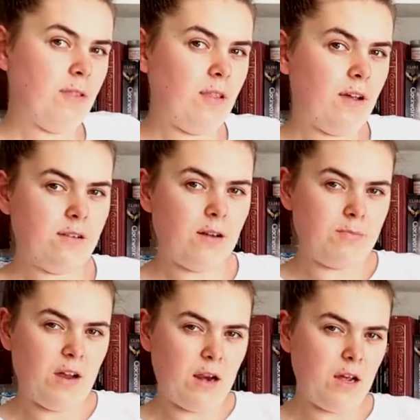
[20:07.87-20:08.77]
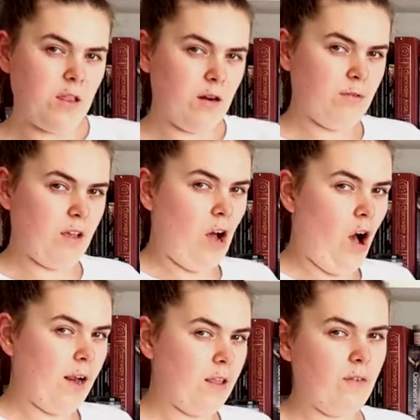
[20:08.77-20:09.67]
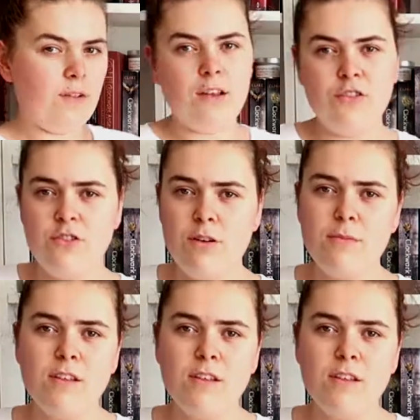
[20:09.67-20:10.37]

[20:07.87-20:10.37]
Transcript: and then they ended up dating, and then it was like hiding their relationship.